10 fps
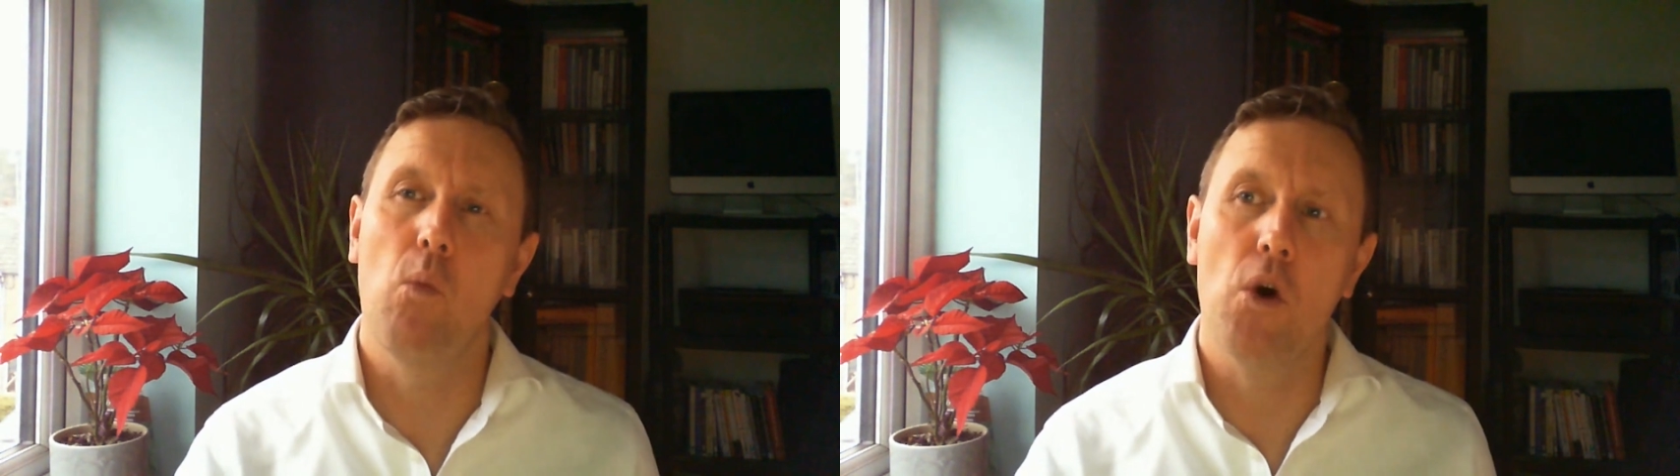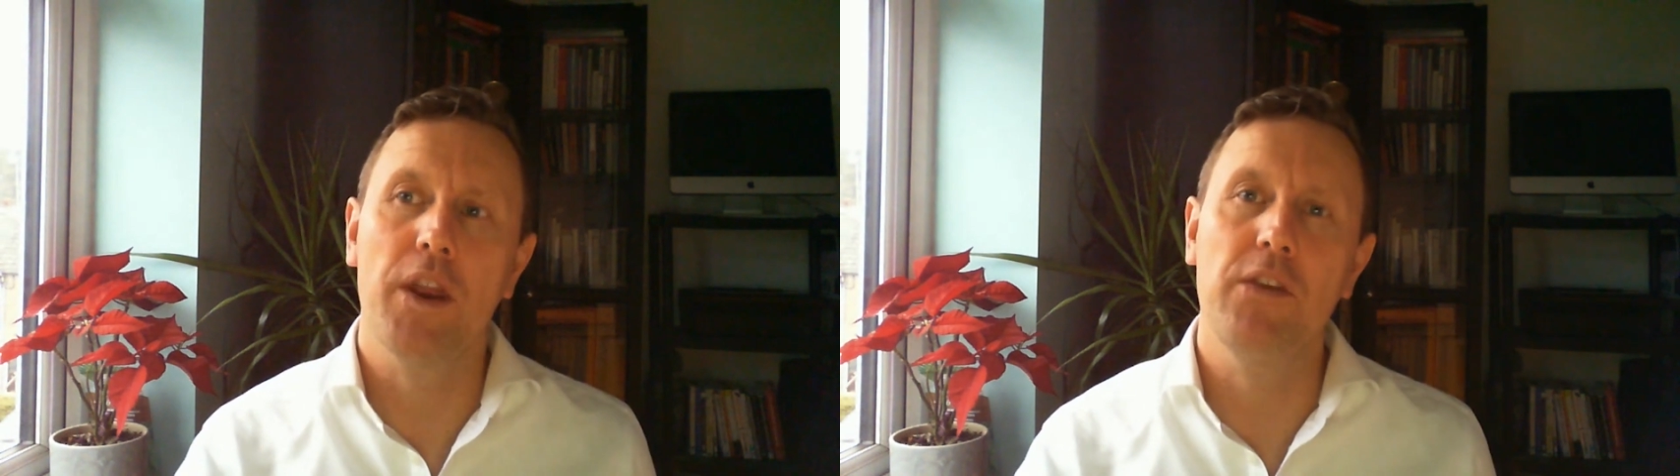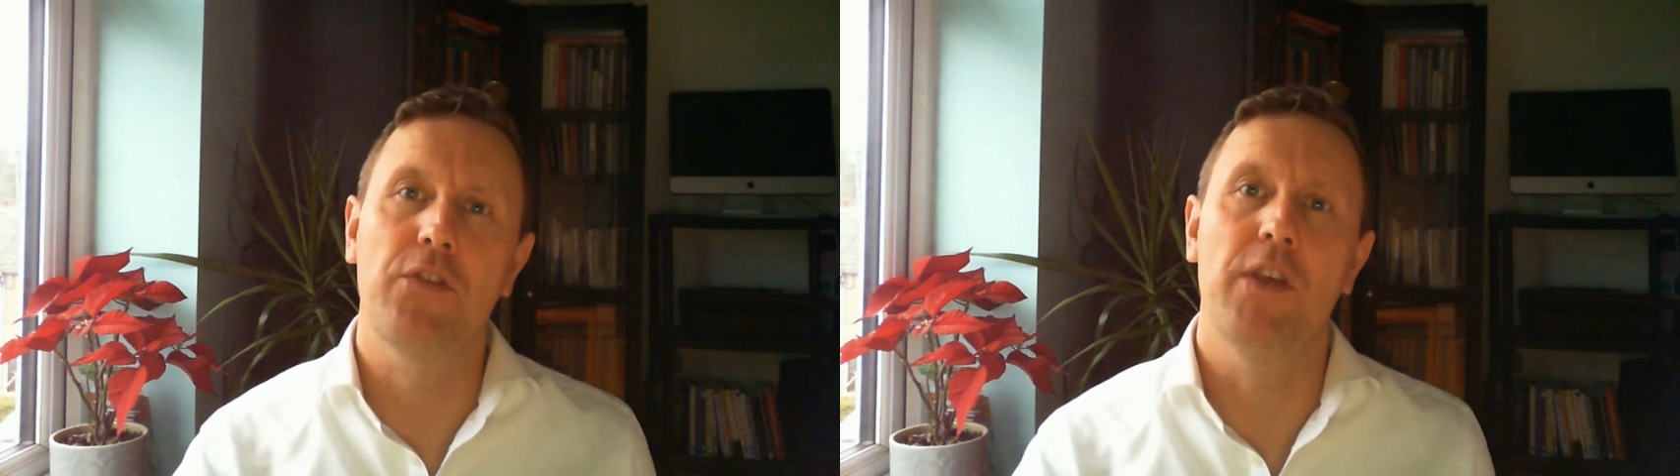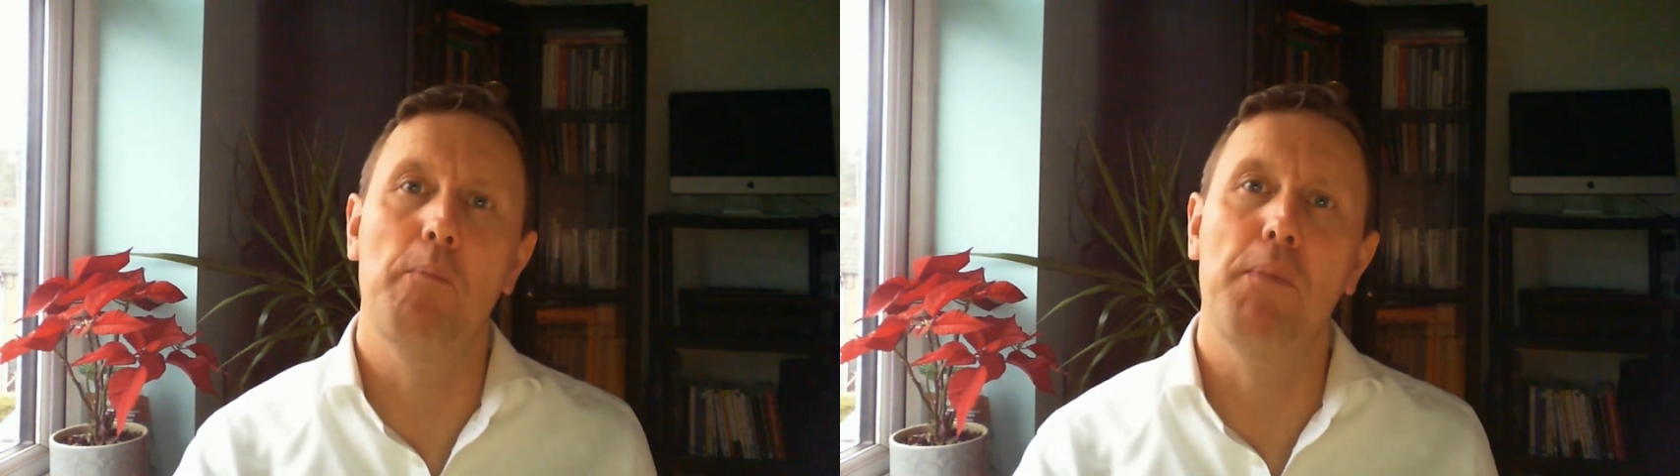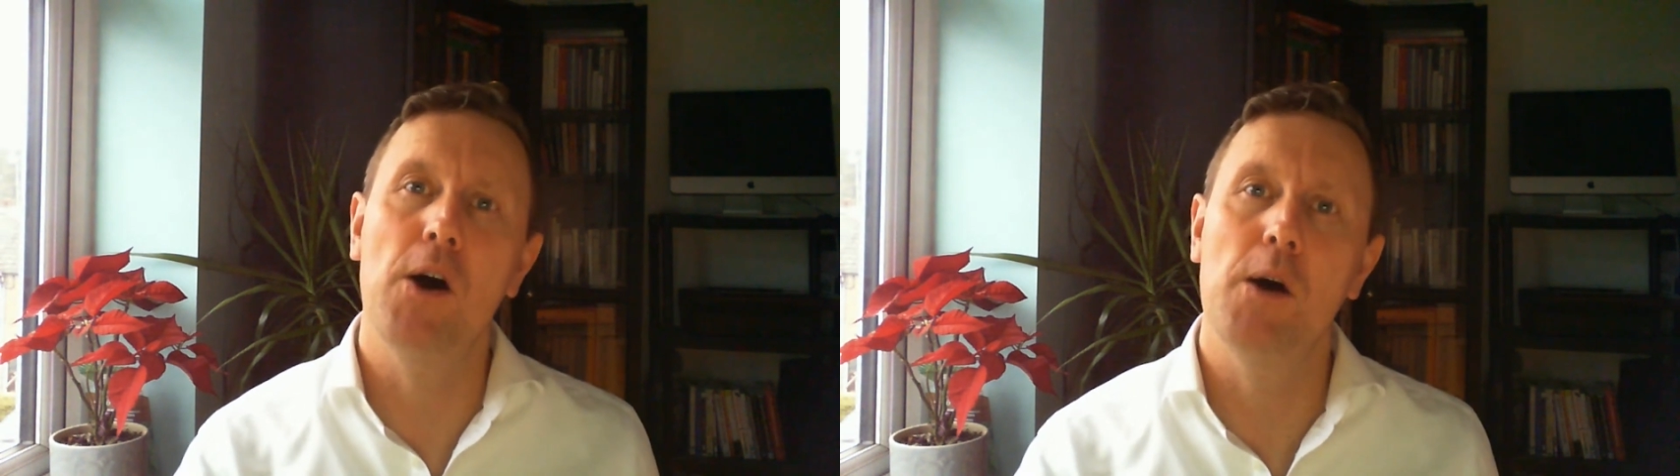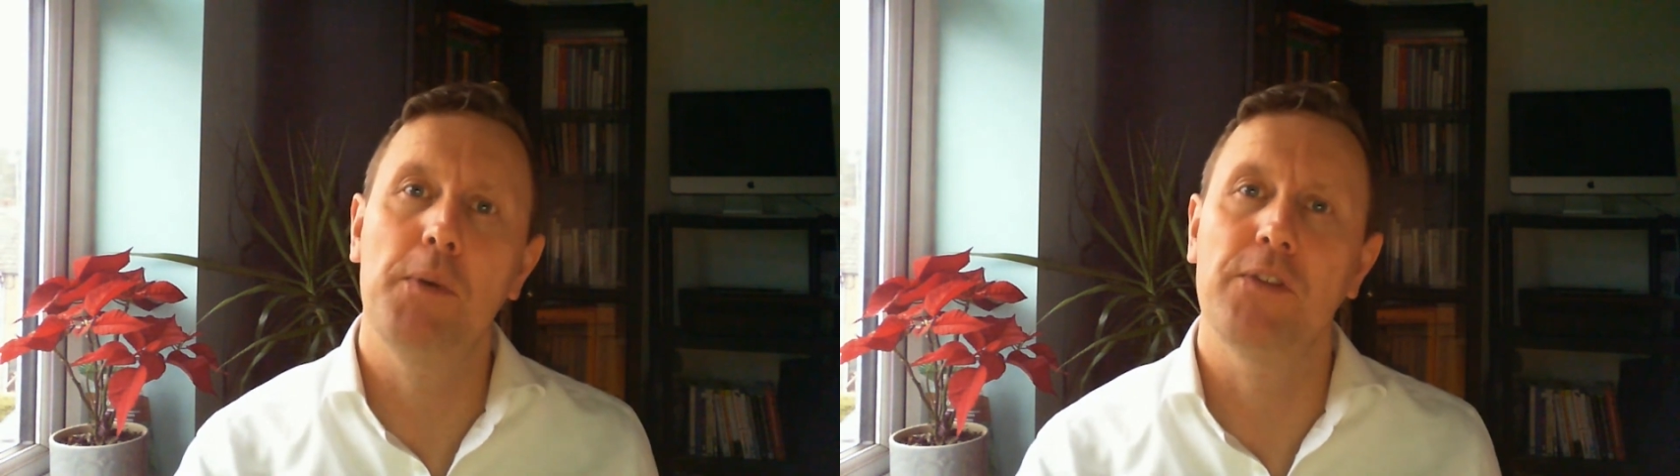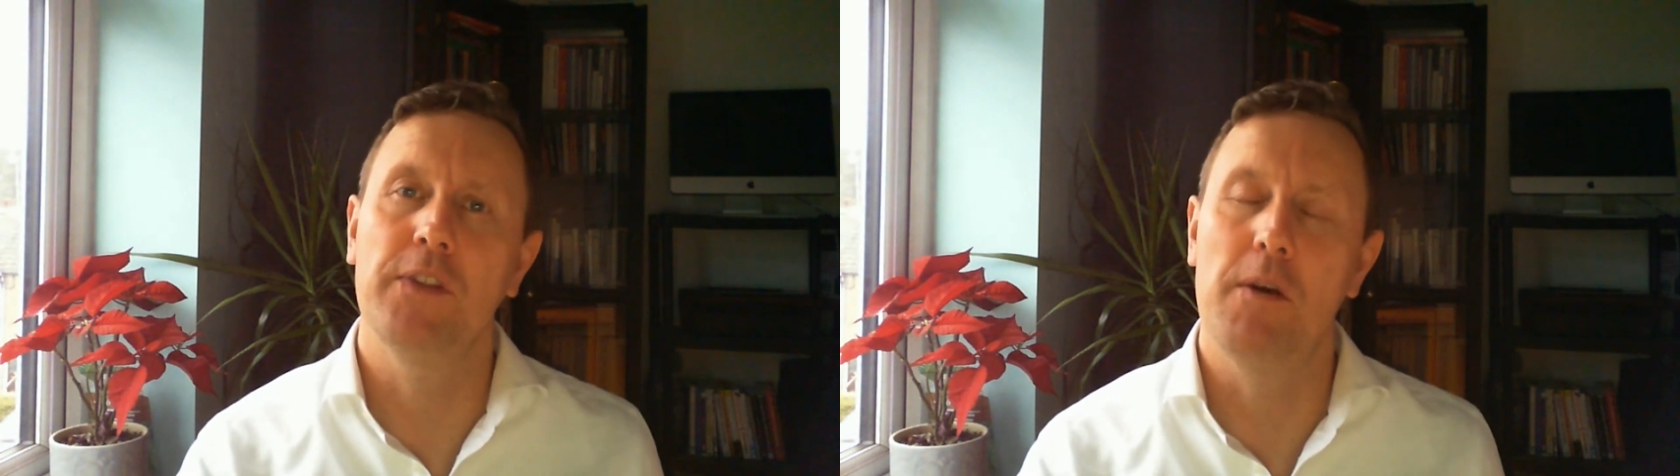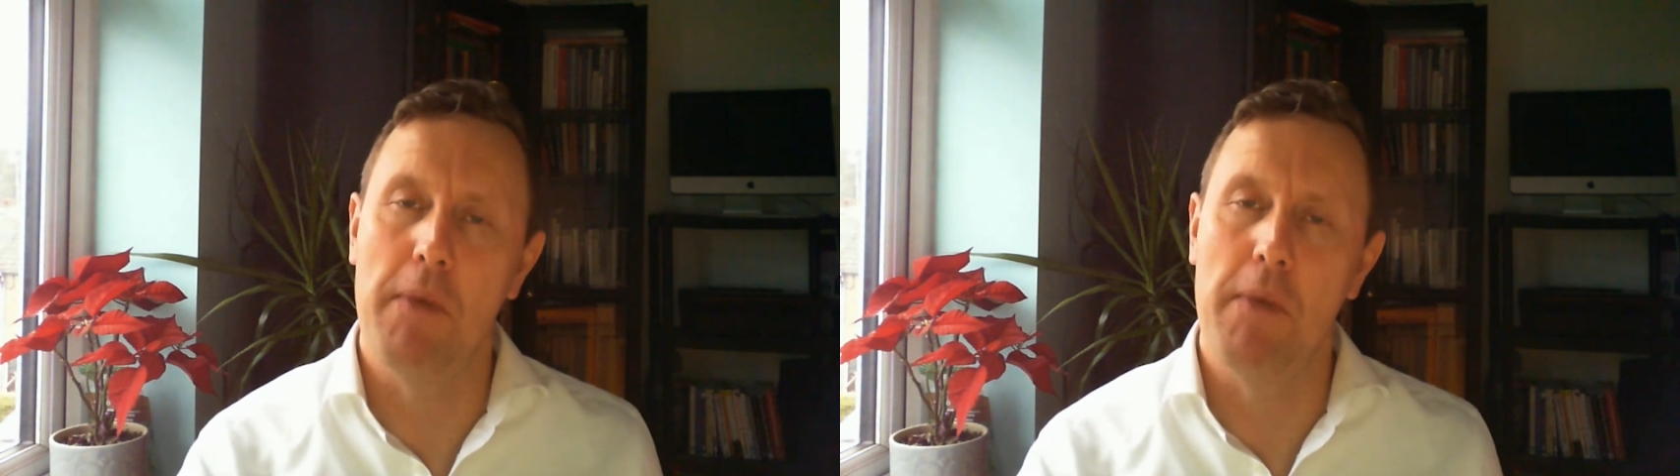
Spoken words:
What is the purpose and the